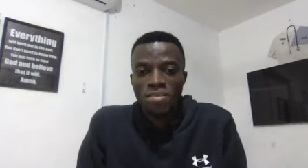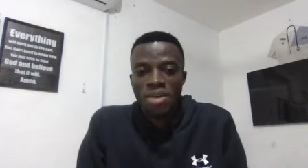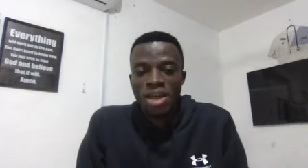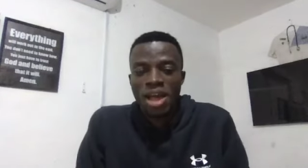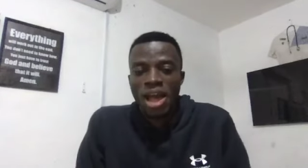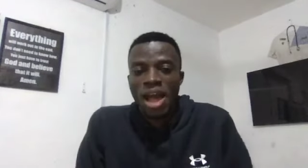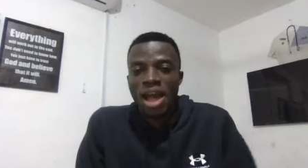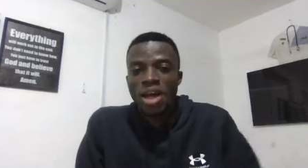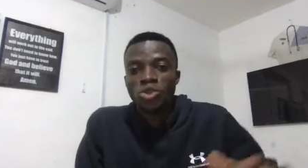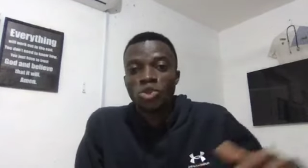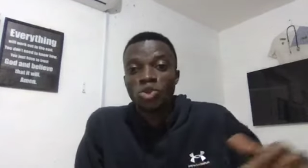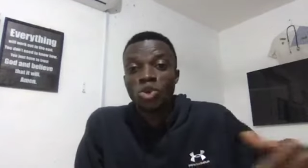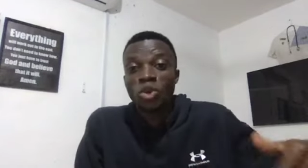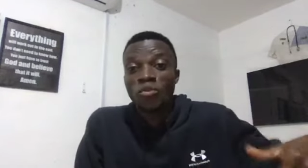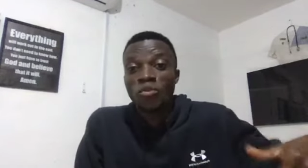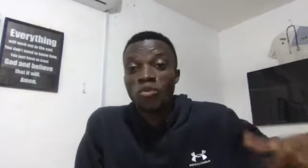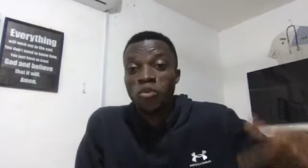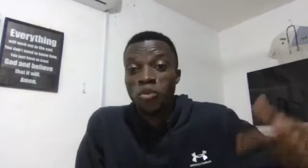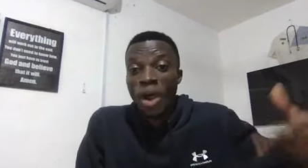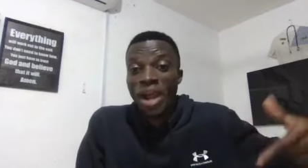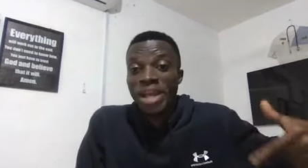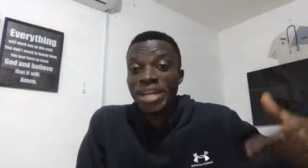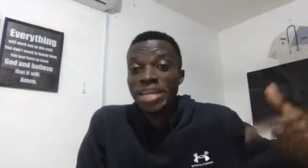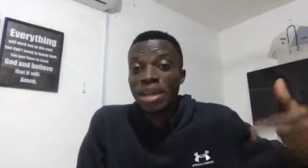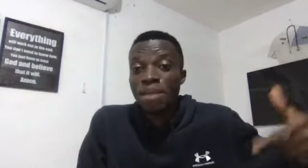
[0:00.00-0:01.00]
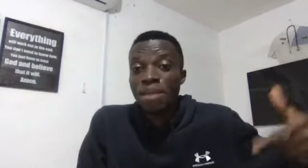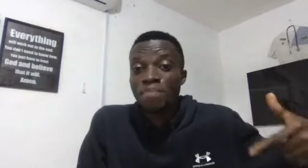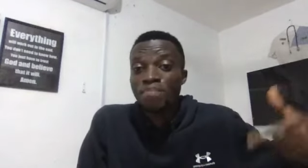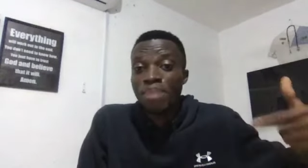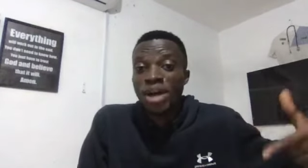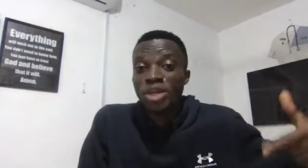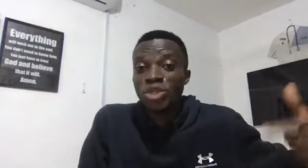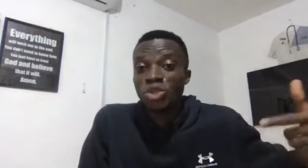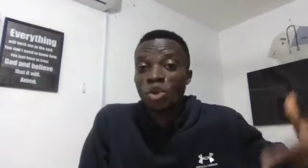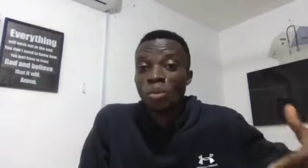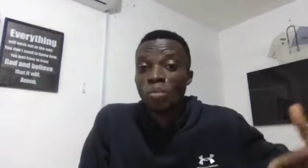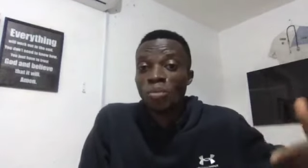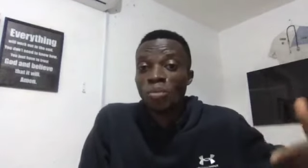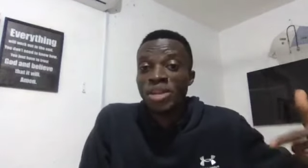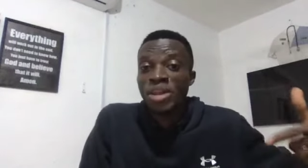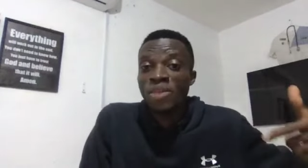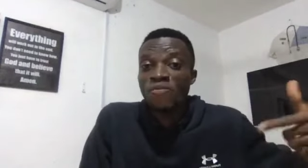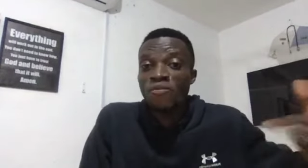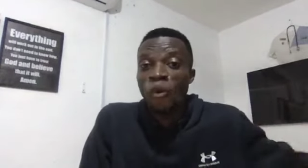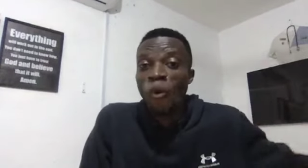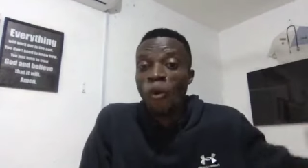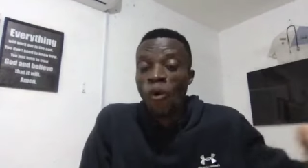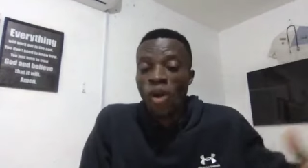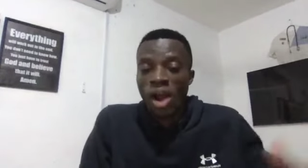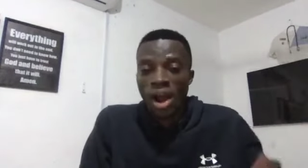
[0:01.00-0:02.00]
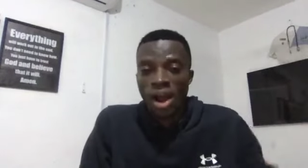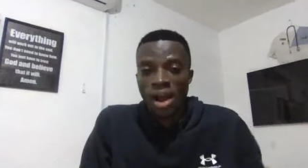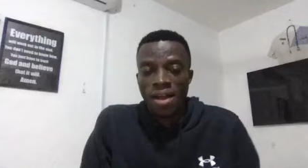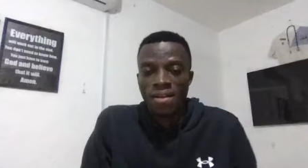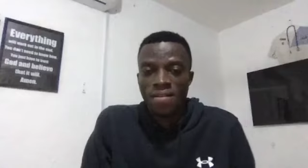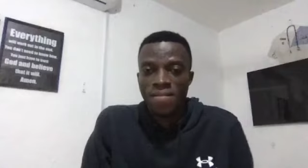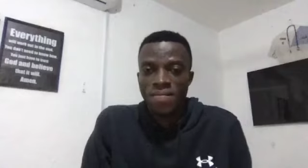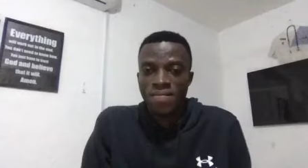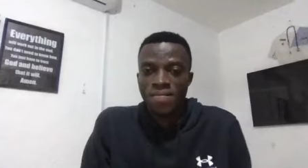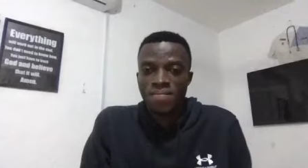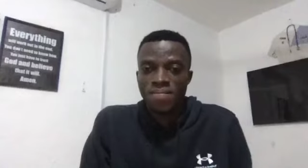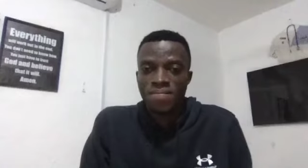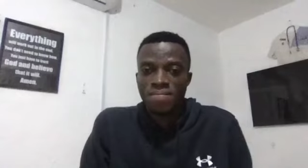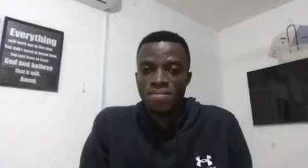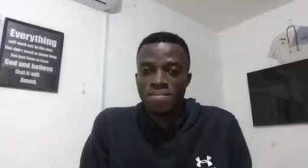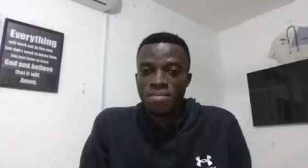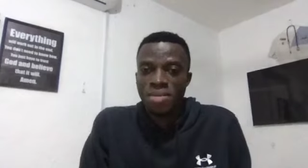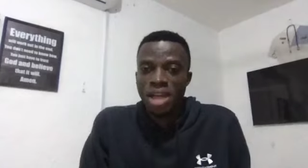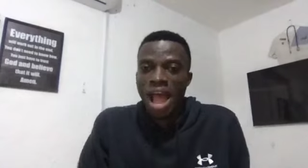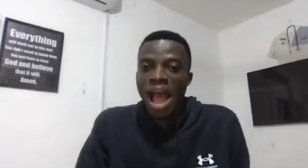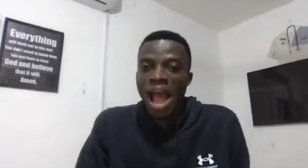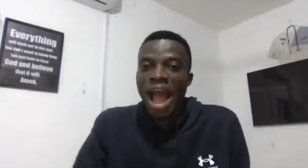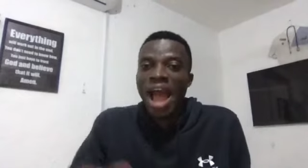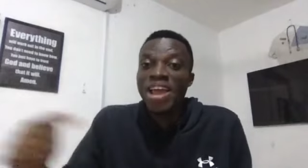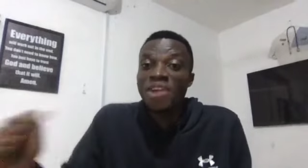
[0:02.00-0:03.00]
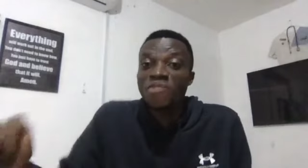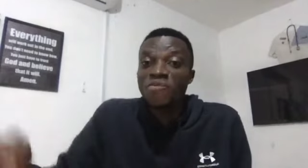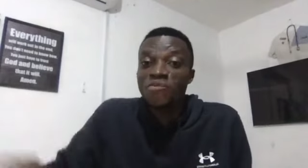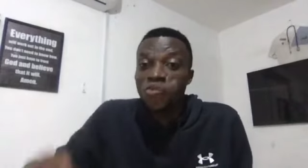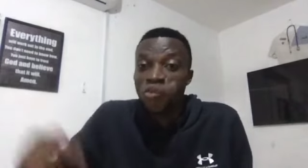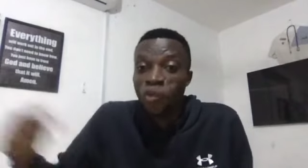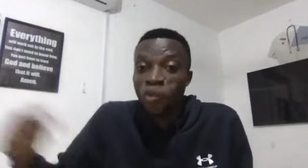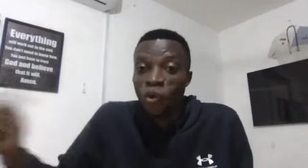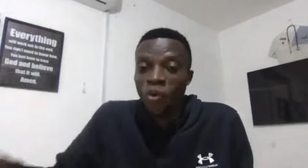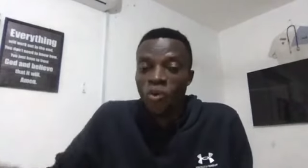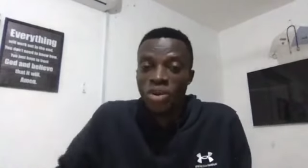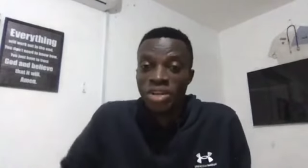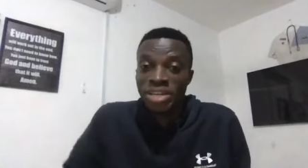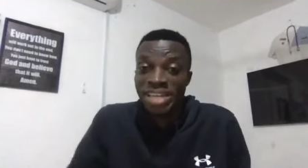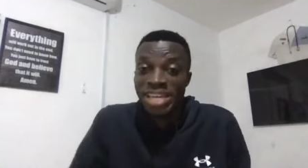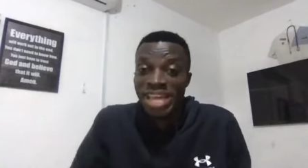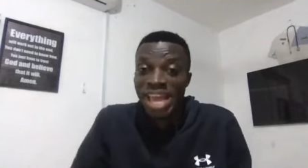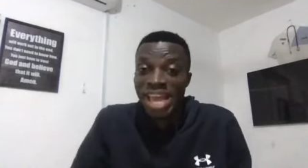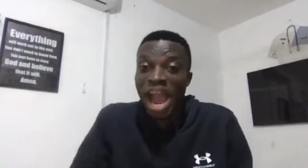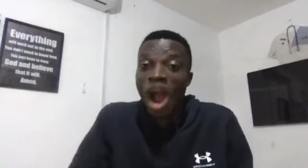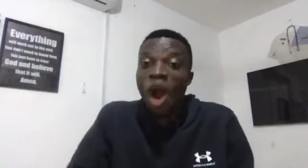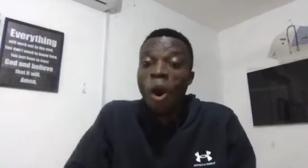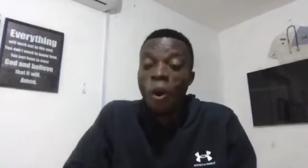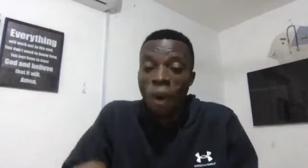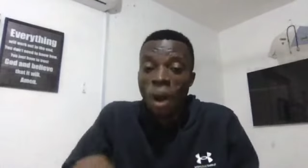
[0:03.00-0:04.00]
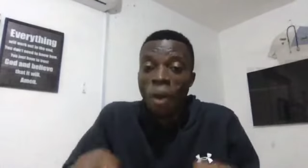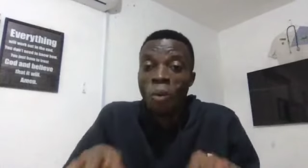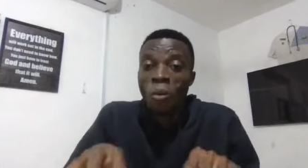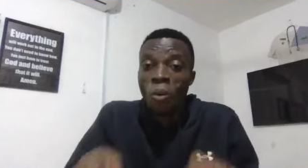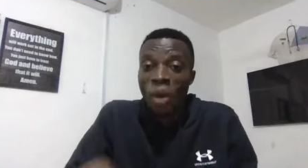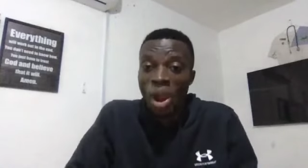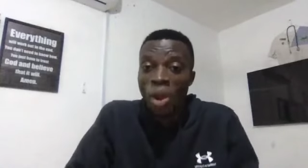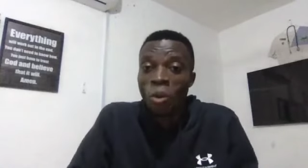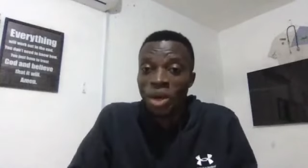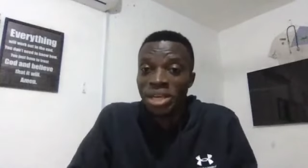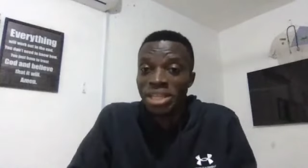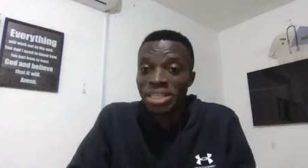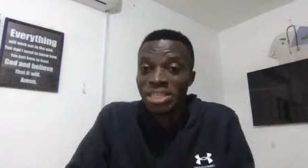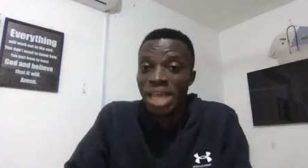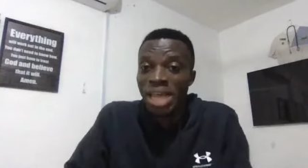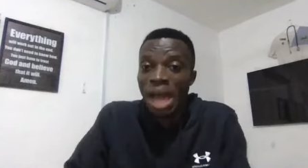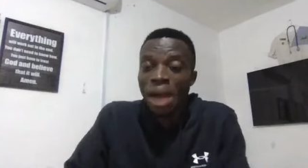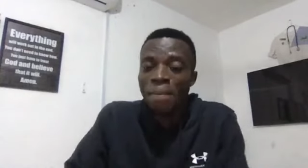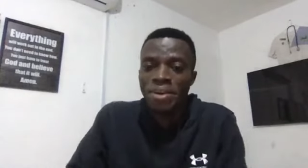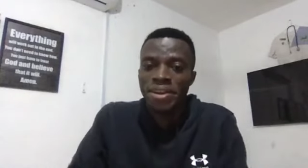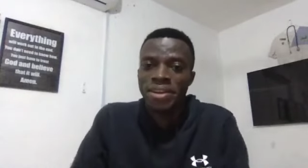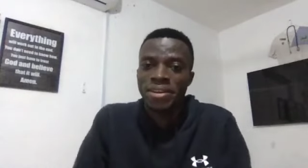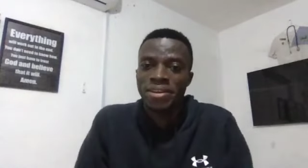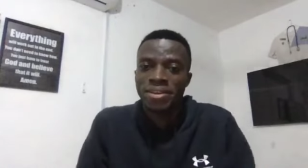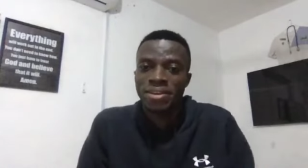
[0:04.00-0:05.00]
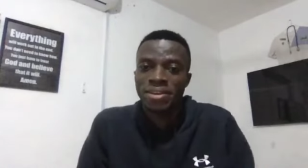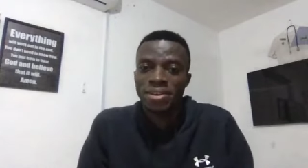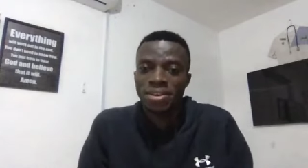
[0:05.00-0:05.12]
A software in the past of Muye Voka, Ahemfo, they are aware what is happening.